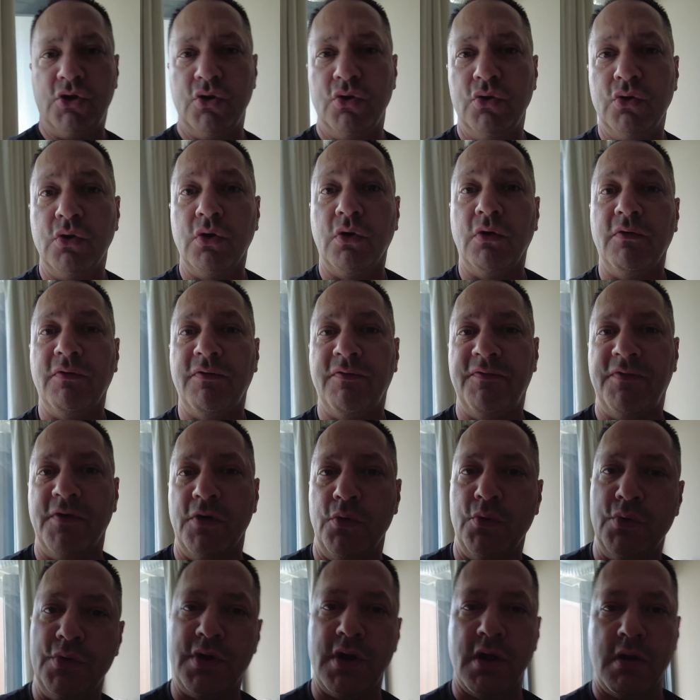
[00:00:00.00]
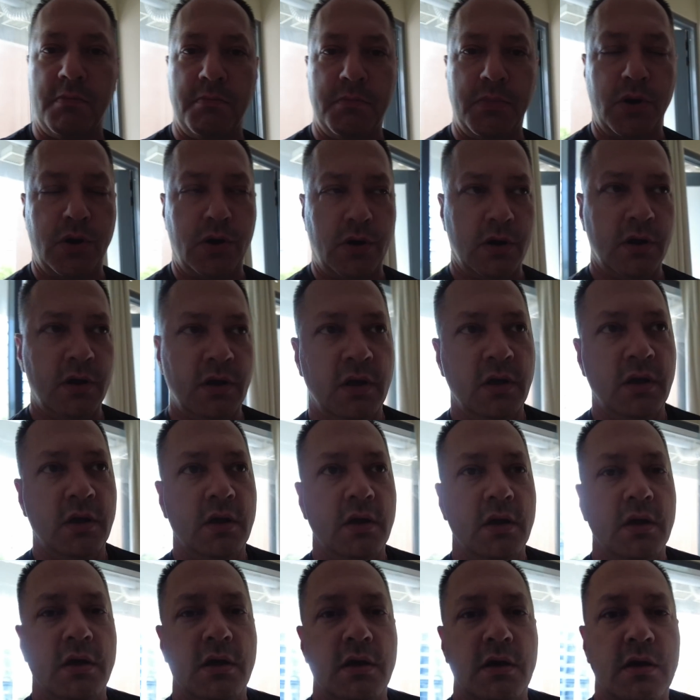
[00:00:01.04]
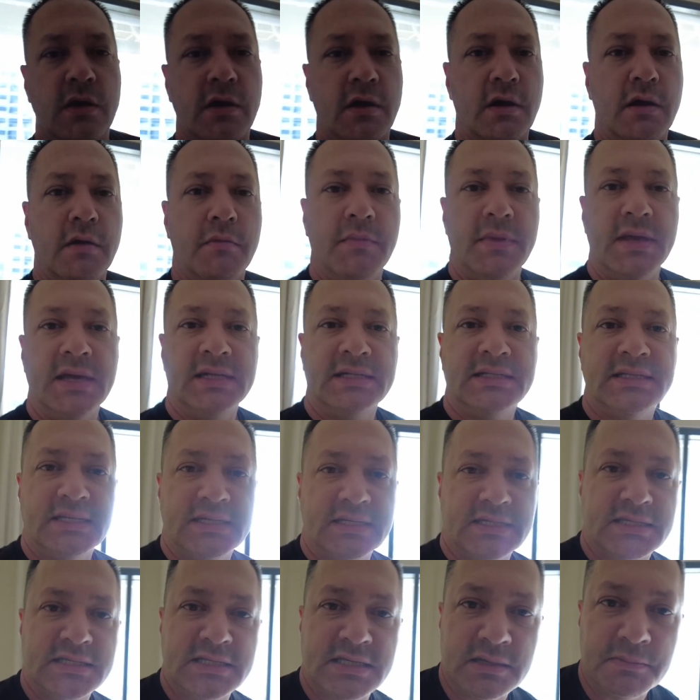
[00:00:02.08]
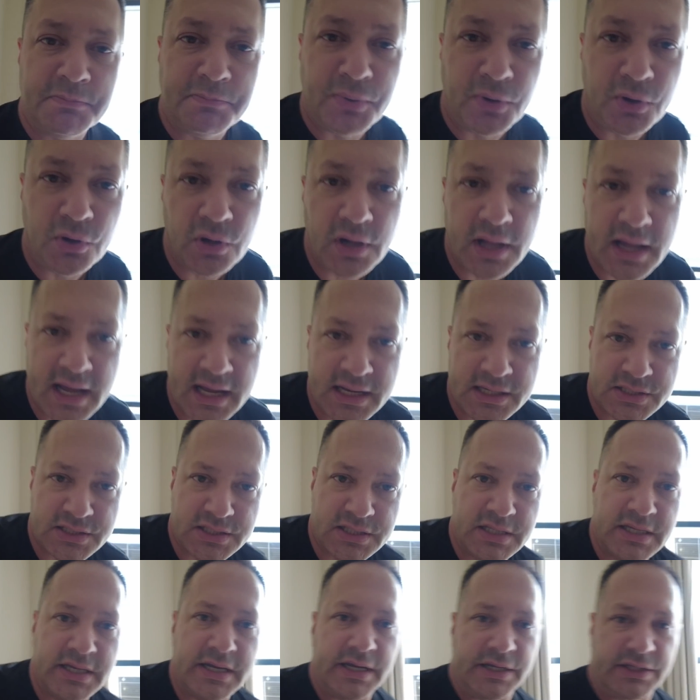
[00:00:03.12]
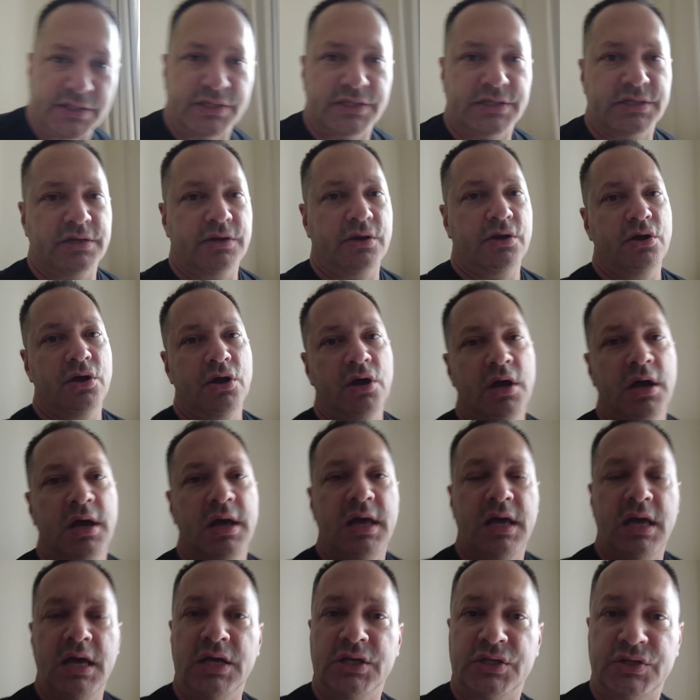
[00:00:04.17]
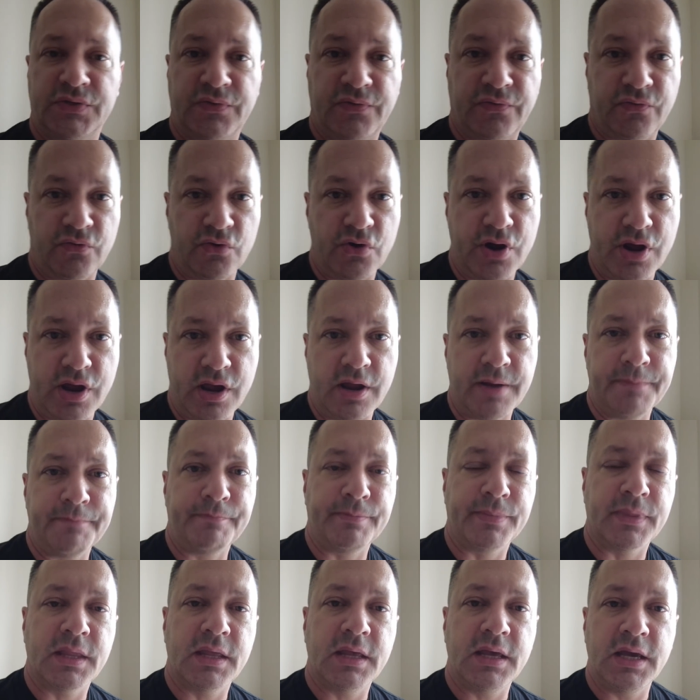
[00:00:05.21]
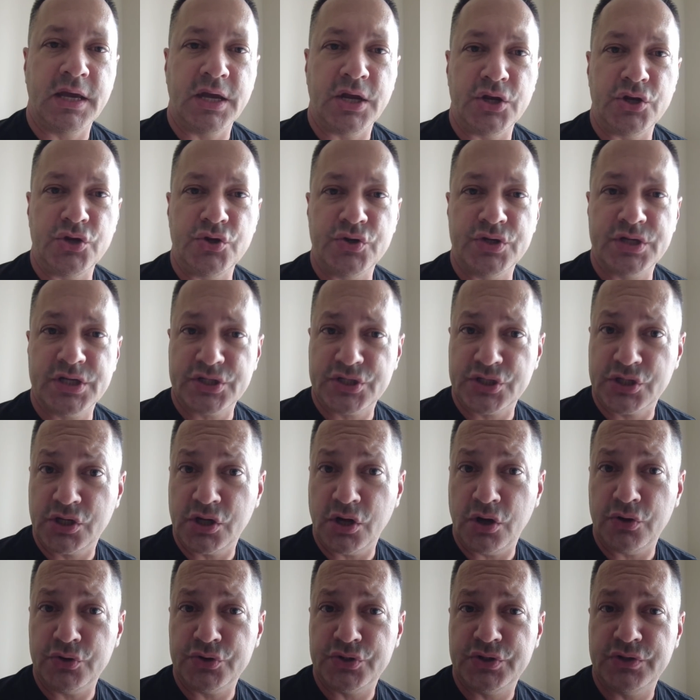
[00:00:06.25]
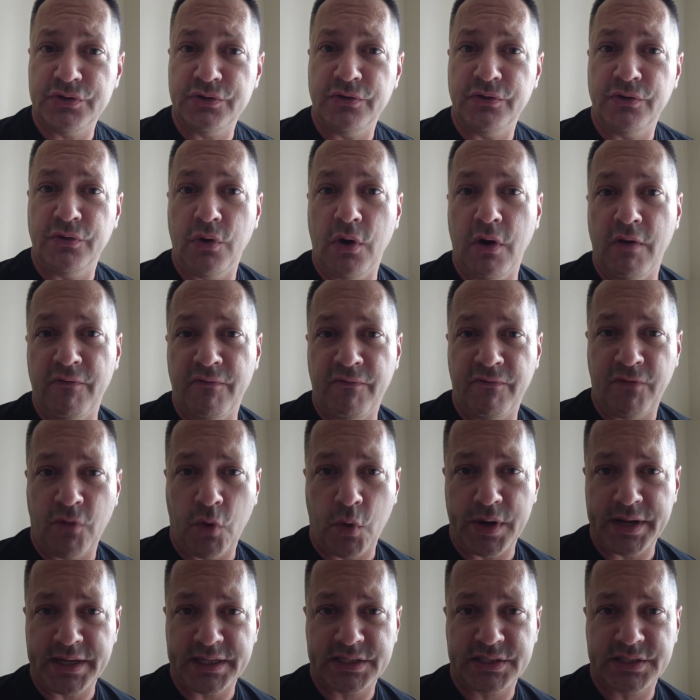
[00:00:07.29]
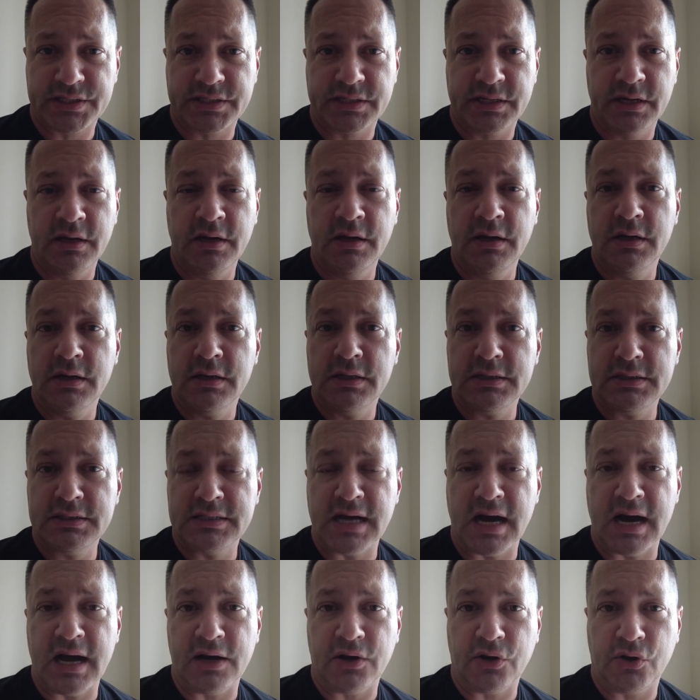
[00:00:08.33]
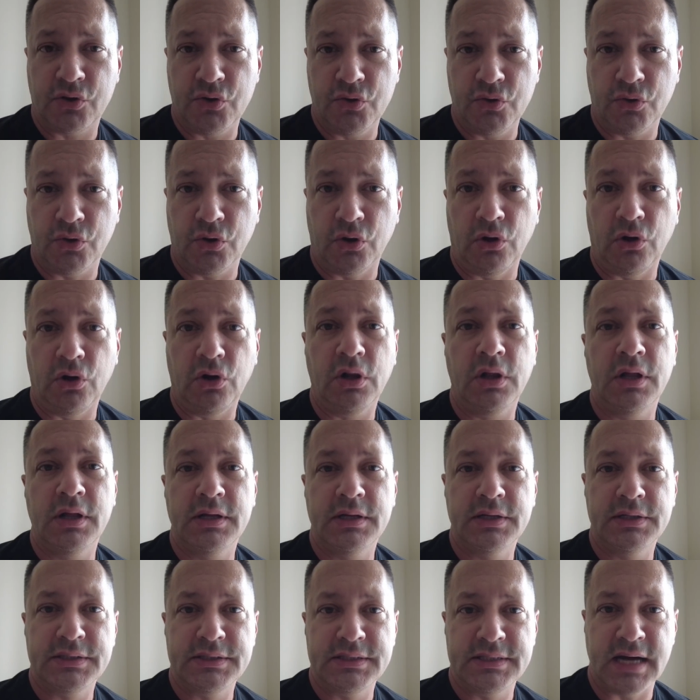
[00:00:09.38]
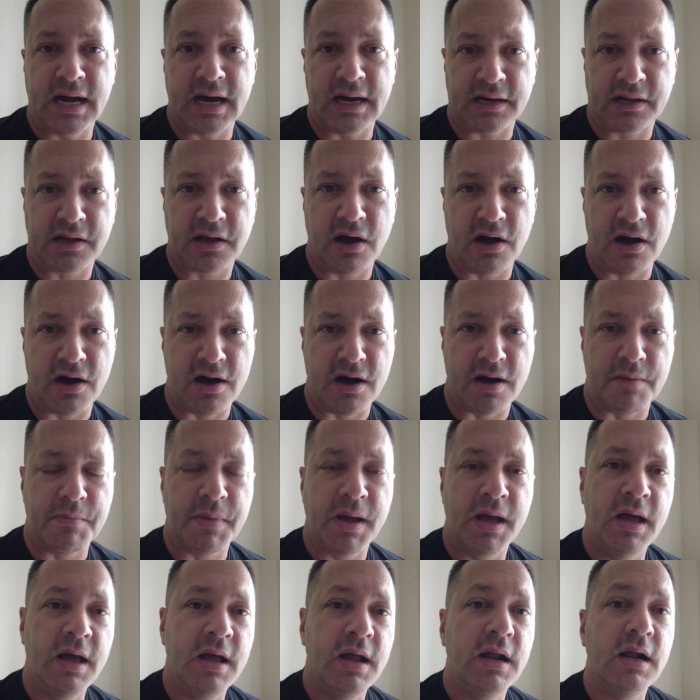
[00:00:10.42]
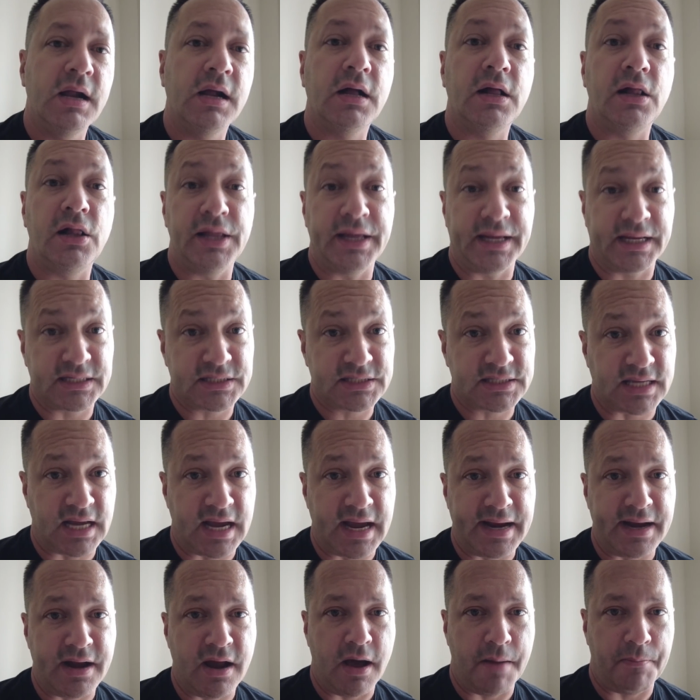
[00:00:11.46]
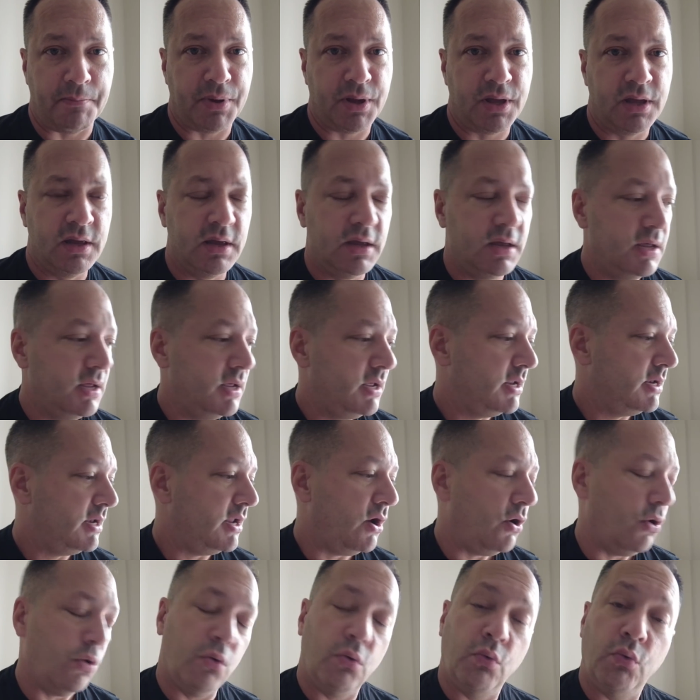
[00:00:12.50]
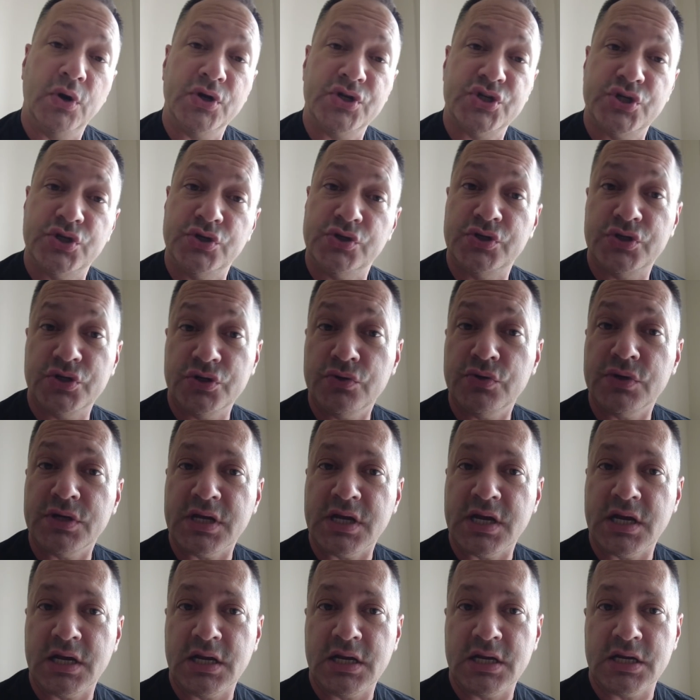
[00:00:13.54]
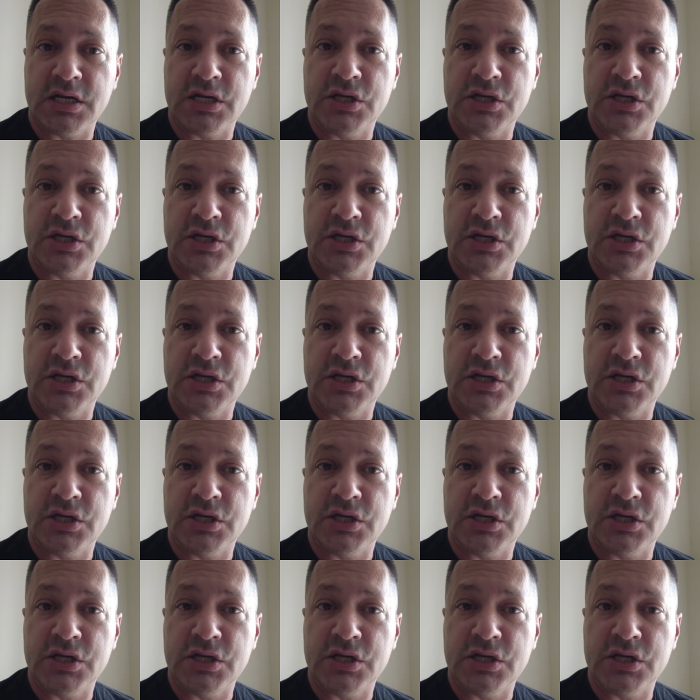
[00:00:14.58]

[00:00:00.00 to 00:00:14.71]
Google phone number. It's as simple as this. It's free, and you just go to voice.google.com, click sign up. Now, what you do need